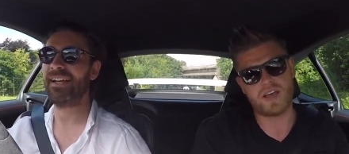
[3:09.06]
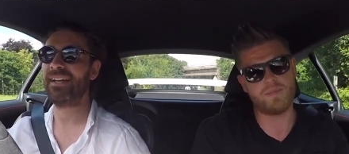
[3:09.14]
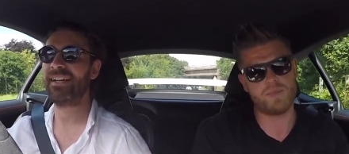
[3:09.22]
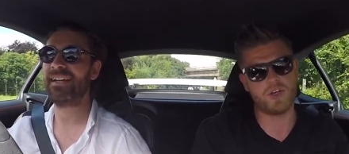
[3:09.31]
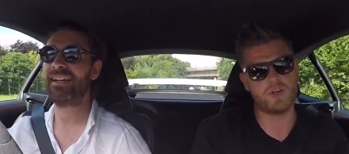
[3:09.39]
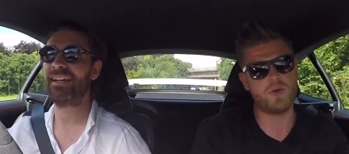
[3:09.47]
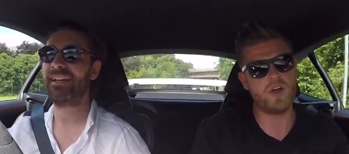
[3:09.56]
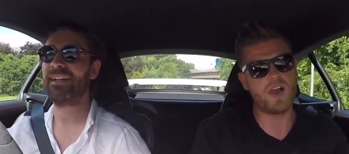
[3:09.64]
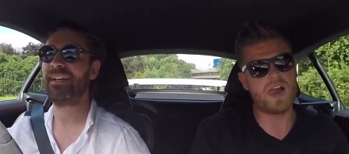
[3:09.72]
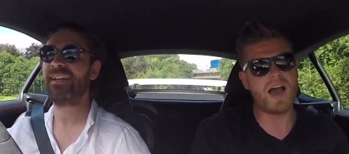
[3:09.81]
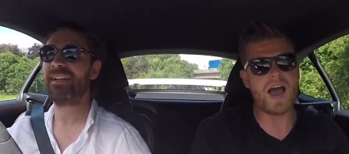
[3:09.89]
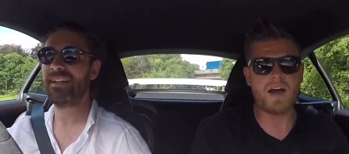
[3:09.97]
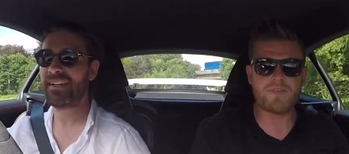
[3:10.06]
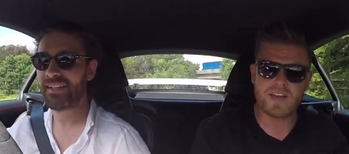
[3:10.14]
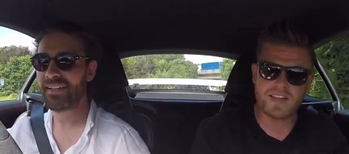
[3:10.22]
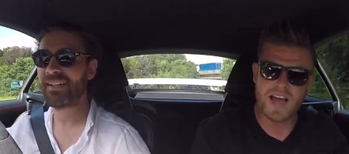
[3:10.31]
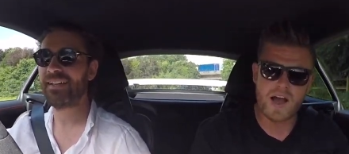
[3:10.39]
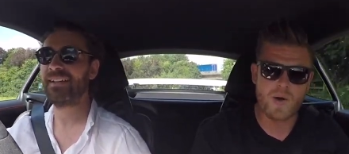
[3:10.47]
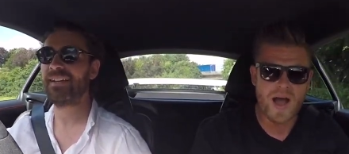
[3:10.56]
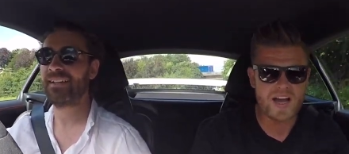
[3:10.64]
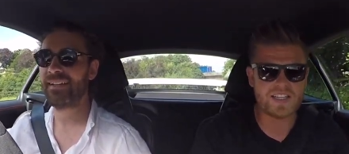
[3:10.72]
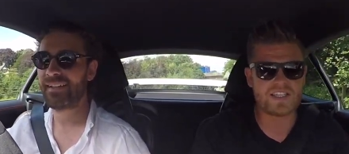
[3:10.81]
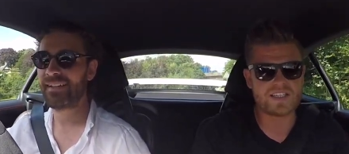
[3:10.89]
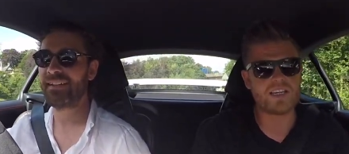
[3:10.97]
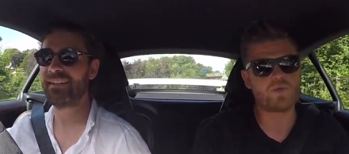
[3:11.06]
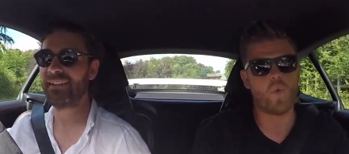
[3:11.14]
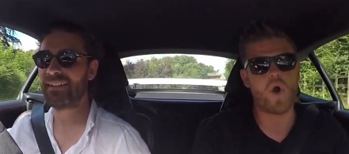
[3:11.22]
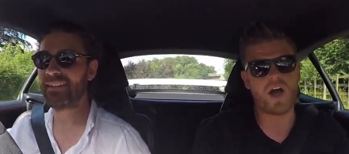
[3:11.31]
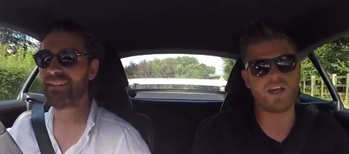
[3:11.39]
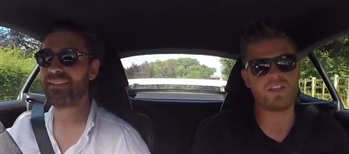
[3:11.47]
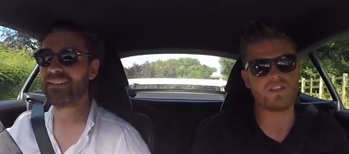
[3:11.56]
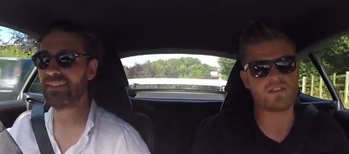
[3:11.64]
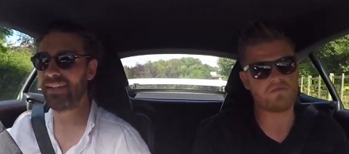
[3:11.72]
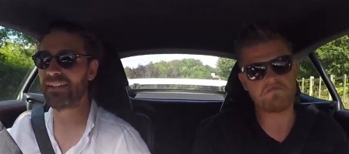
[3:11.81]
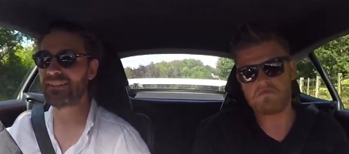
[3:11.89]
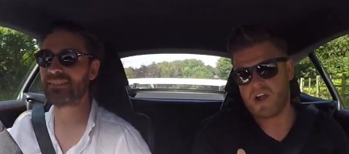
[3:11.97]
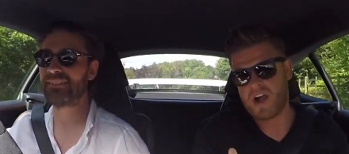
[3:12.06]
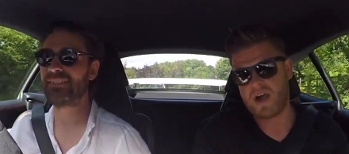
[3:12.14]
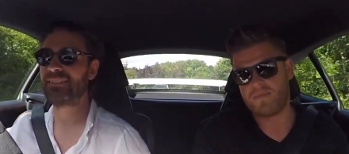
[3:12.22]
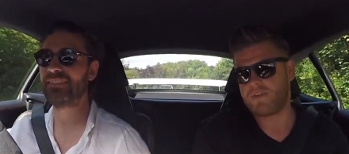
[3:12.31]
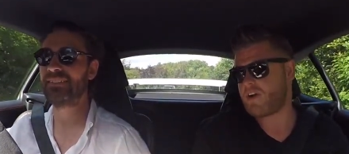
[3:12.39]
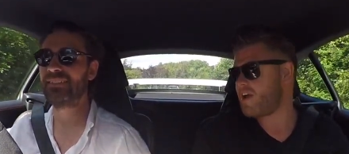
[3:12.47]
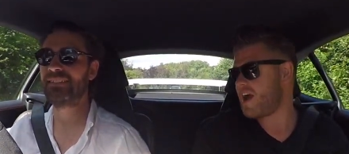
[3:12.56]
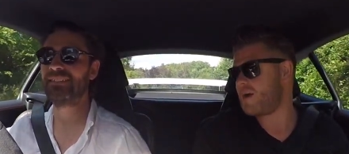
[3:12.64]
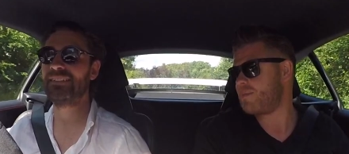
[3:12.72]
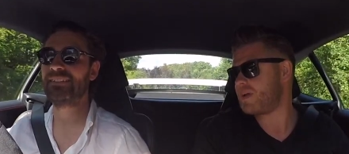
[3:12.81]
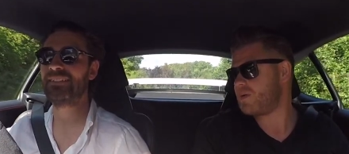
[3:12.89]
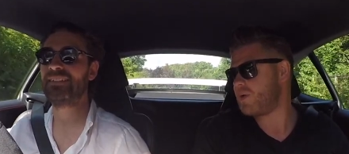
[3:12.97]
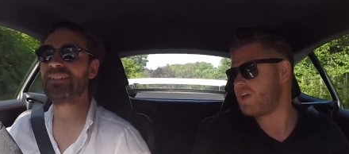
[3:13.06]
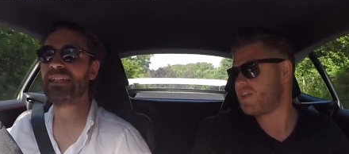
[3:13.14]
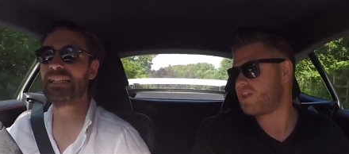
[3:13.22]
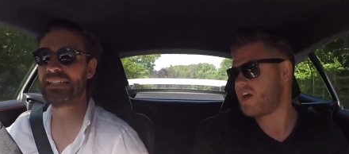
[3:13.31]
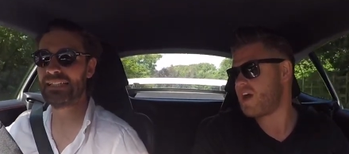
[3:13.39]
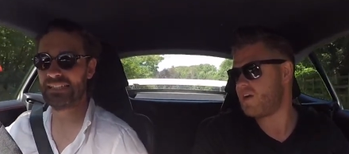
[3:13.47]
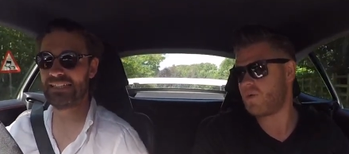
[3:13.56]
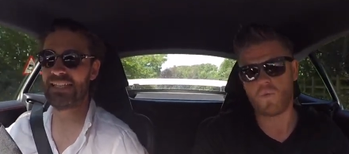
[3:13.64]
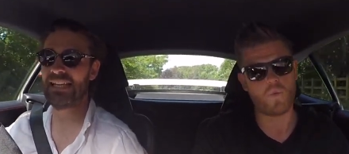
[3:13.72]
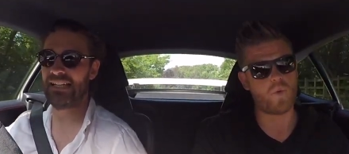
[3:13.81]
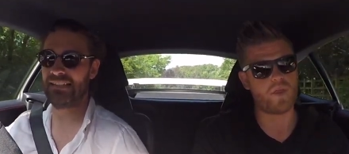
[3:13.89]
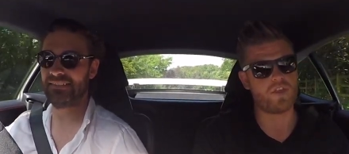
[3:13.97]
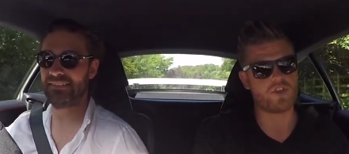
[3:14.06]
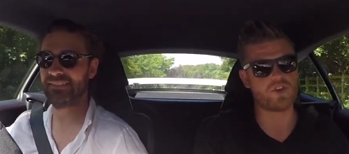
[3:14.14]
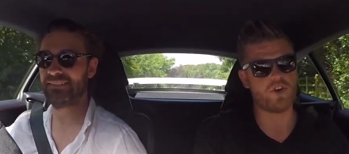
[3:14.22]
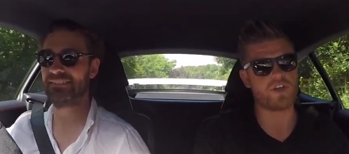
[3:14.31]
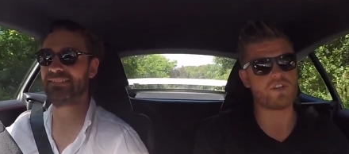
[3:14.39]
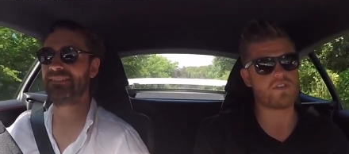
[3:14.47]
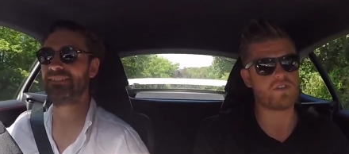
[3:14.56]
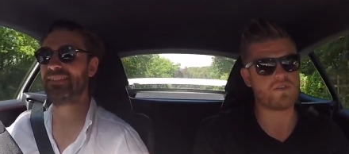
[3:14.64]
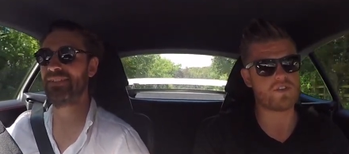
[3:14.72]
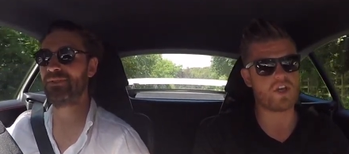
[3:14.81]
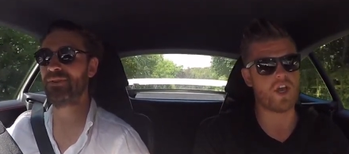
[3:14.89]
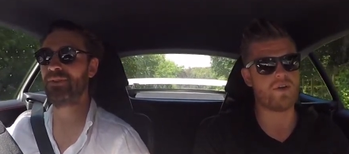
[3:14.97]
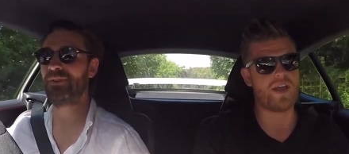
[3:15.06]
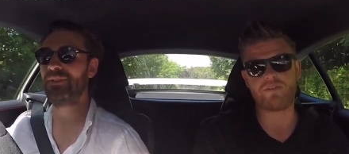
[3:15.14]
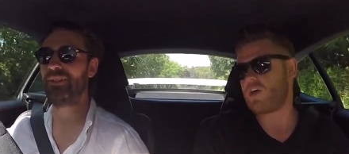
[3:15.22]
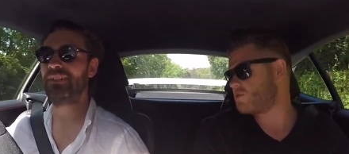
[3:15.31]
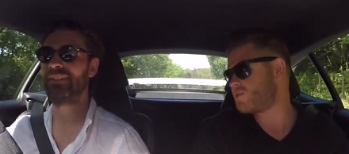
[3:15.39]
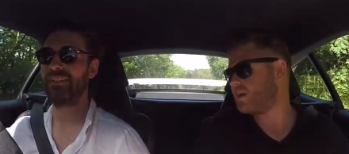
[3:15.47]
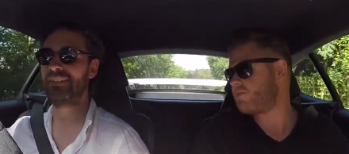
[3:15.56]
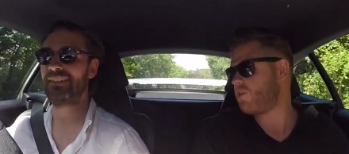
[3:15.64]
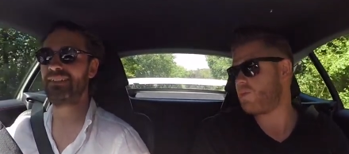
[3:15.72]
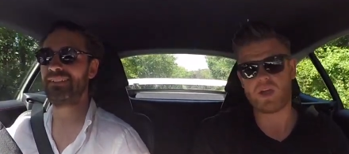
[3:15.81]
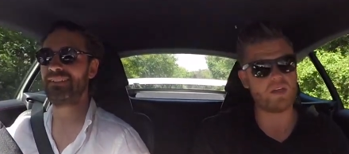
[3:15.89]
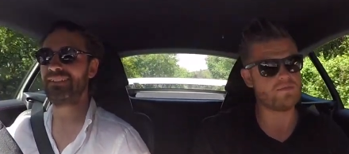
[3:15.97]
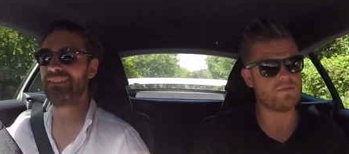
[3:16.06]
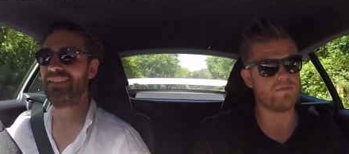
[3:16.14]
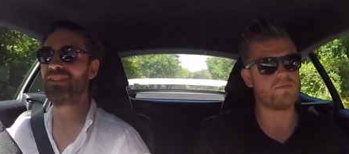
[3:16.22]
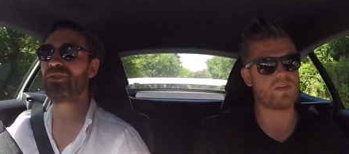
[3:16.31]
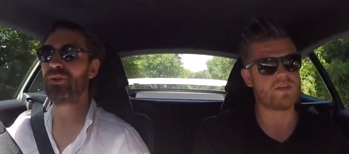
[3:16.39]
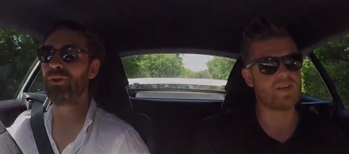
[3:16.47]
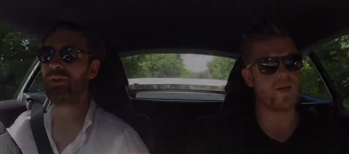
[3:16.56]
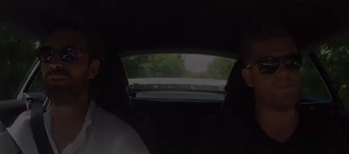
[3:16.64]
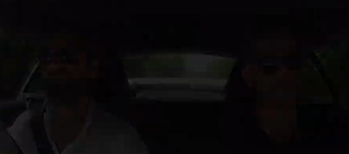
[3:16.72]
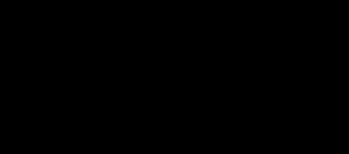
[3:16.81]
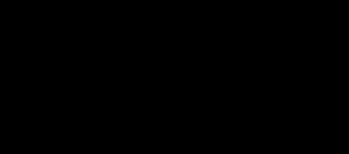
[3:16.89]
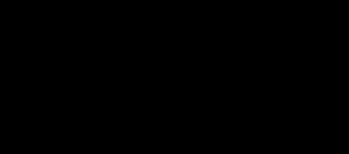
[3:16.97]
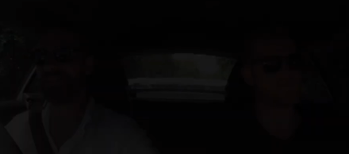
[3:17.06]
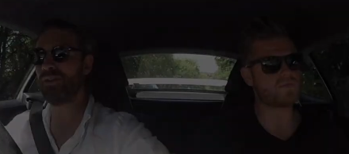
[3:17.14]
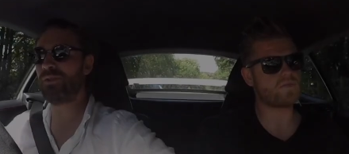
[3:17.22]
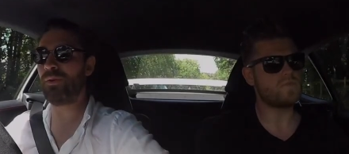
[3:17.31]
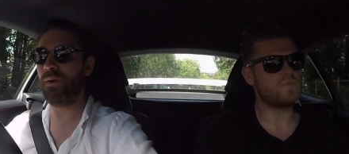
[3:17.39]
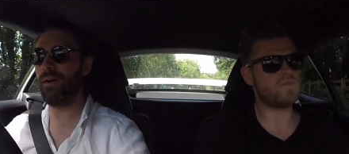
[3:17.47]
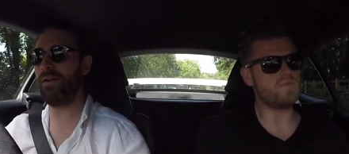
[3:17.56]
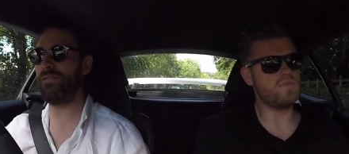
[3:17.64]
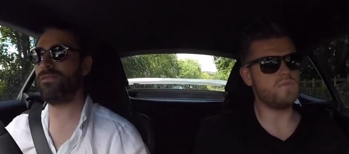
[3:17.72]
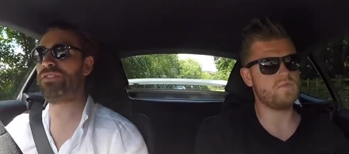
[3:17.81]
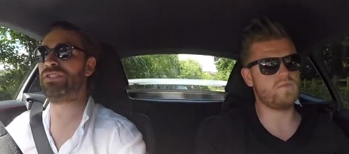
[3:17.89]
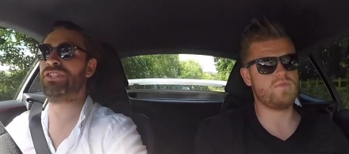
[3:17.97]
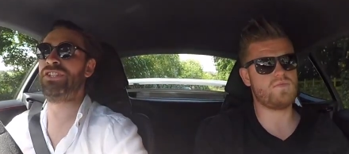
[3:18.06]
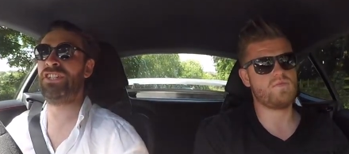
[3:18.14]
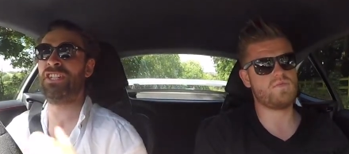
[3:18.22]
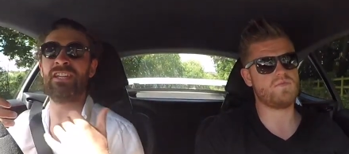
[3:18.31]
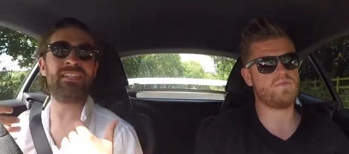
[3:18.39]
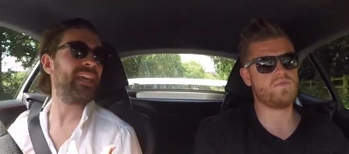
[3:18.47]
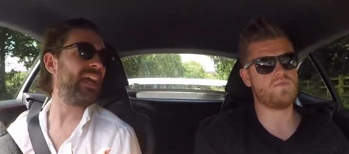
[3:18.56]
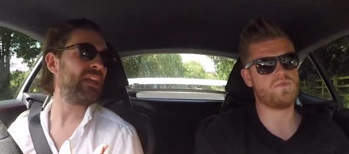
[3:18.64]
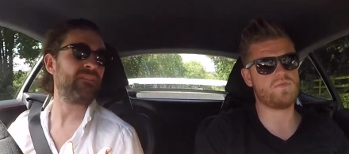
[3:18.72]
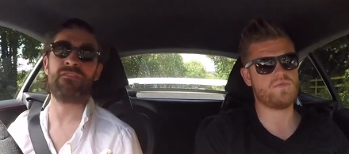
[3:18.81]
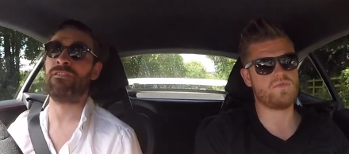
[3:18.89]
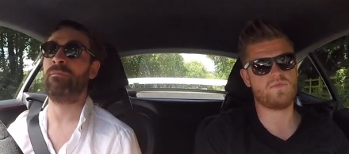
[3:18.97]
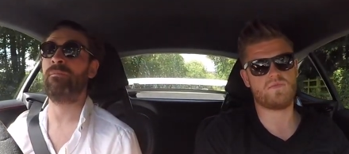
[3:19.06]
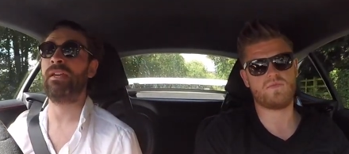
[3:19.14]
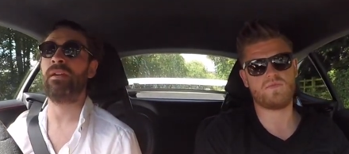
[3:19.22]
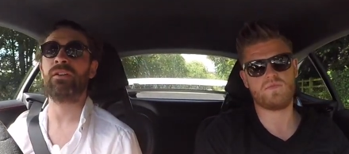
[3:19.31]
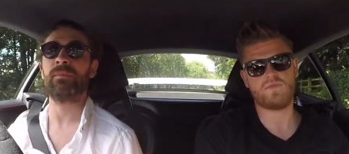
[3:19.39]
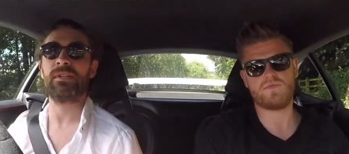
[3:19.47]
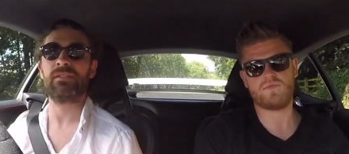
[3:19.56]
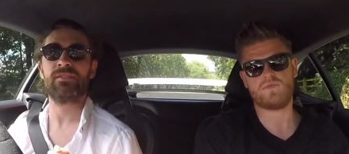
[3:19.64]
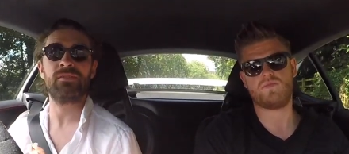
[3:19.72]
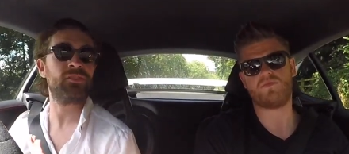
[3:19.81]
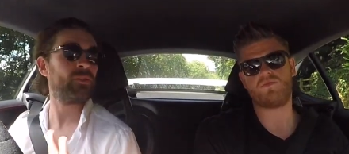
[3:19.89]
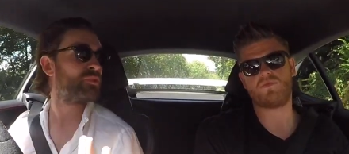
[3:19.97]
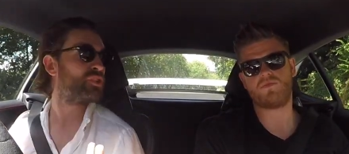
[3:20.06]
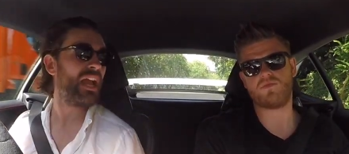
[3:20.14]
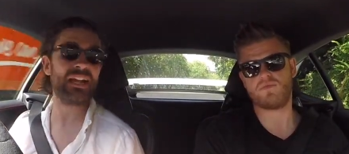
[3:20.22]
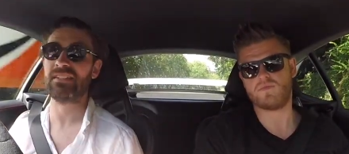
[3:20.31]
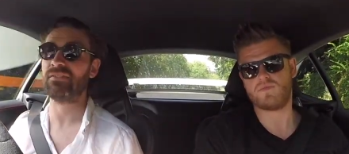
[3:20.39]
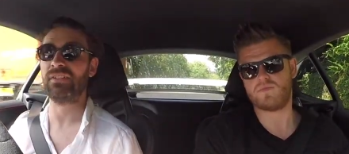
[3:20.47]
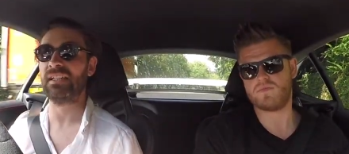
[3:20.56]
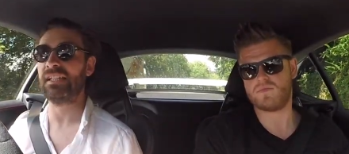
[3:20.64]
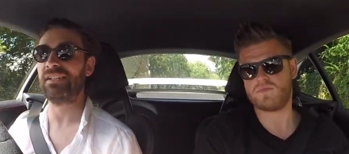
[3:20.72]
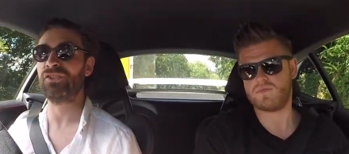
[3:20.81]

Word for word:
Speaker 1: it in blue. Having now had it in white, yes. I'm very happy with uh, yeah. with the choice. So
Speaker 2: True. even though it was made for me, True. Um, so today for me I'm going to be subjectively